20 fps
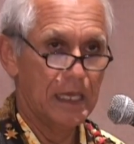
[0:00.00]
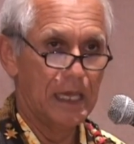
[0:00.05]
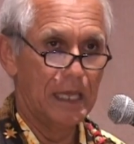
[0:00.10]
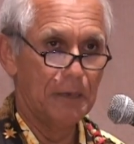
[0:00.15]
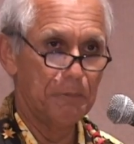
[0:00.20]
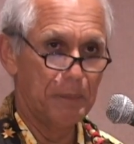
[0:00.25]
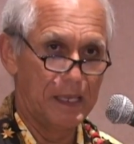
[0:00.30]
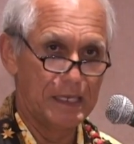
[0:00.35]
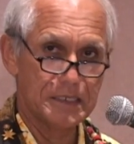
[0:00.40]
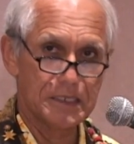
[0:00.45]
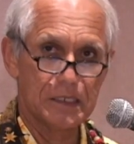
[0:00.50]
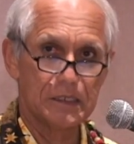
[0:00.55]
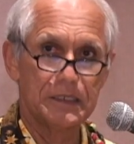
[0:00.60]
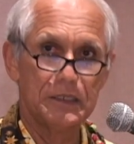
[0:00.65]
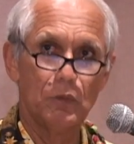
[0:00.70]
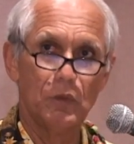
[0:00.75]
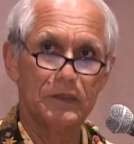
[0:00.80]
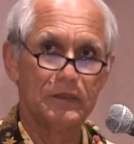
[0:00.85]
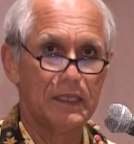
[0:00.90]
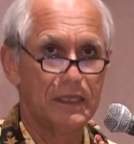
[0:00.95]
And basically
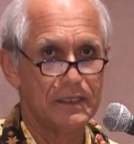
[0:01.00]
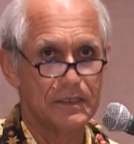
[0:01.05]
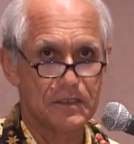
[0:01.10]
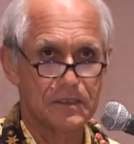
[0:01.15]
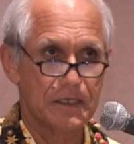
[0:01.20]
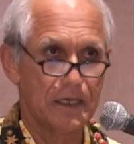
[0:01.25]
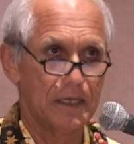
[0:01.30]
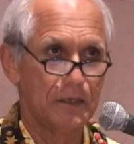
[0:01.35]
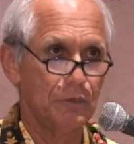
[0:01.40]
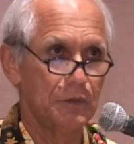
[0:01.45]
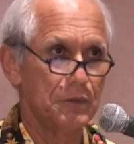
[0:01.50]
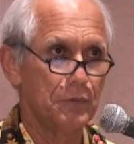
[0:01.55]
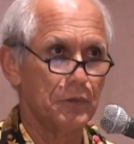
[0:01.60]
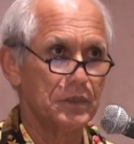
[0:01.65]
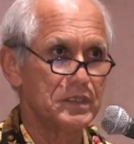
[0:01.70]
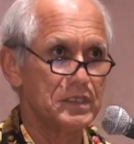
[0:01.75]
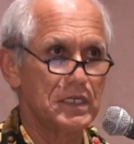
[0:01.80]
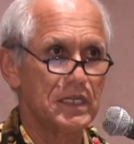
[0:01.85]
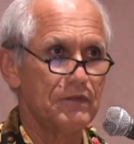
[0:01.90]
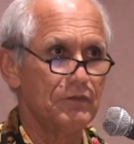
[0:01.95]
what they had said, we
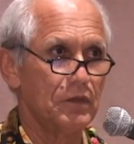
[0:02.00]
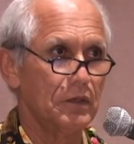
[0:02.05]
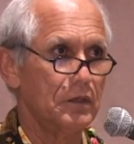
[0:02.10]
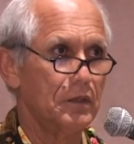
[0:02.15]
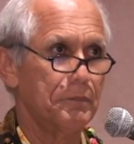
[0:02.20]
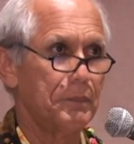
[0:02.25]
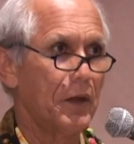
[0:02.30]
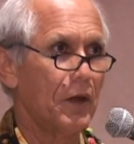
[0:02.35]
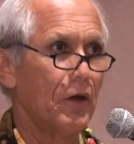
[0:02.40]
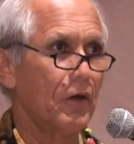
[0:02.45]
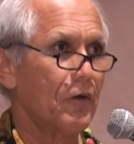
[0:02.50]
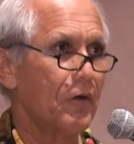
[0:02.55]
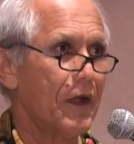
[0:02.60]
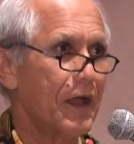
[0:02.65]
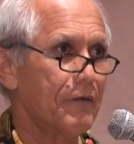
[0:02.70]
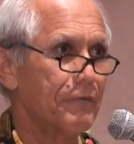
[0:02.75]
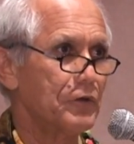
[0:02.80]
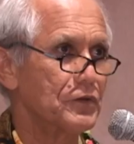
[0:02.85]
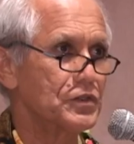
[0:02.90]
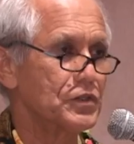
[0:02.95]
received a
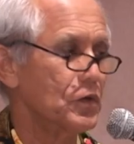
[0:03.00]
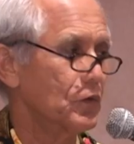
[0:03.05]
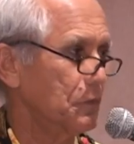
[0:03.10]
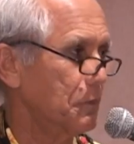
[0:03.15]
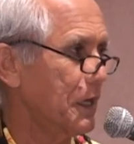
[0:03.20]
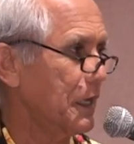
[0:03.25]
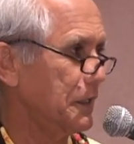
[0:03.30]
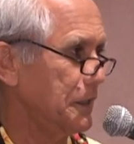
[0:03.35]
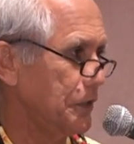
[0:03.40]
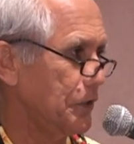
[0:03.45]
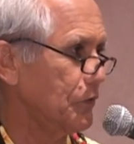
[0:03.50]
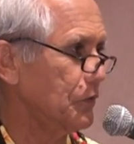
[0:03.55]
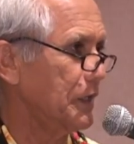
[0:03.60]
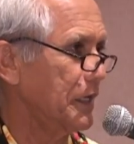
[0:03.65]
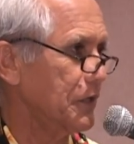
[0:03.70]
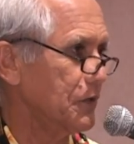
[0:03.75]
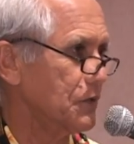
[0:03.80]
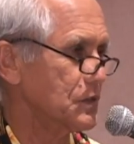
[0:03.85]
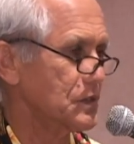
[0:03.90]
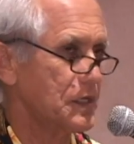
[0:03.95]
paragraph or so about a year
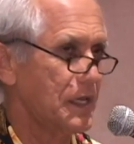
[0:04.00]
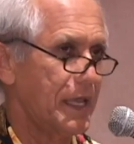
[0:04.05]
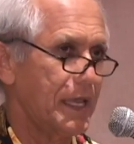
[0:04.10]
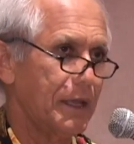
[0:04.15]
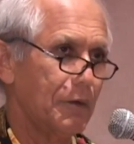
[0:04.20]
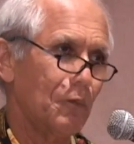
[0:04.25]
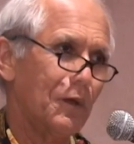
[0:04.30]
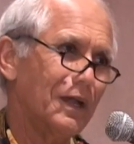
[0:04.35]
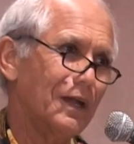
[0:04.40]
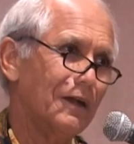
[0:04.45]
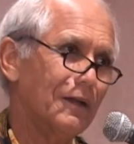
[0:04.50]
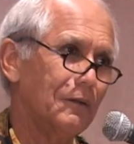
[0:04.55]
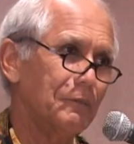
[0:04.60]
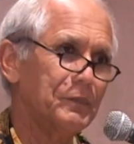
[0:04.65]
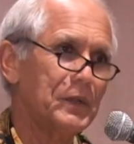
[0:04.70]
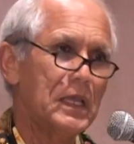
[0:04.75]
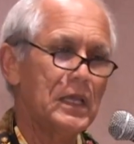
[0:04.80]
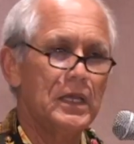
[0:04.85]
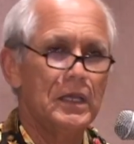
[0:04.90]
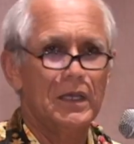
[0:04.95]
later saying,
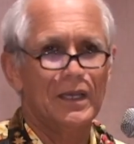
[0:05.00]
well,